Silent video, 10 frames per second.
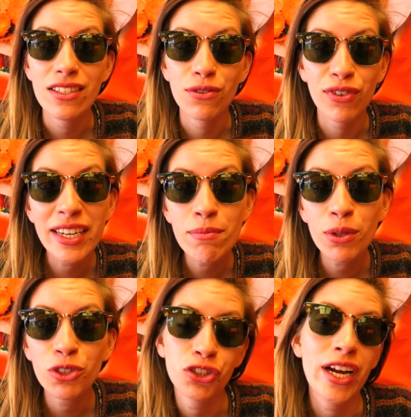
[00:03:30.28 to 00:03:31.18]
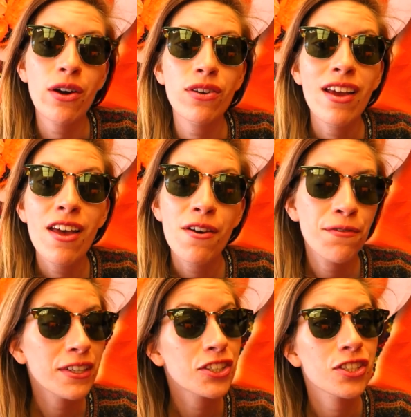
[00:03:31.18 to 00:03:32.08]
is rainbow trout
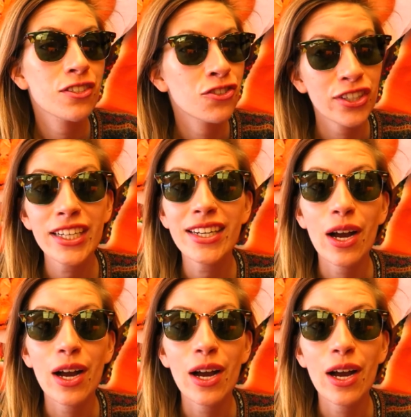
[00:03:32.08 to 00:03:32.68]
fish straight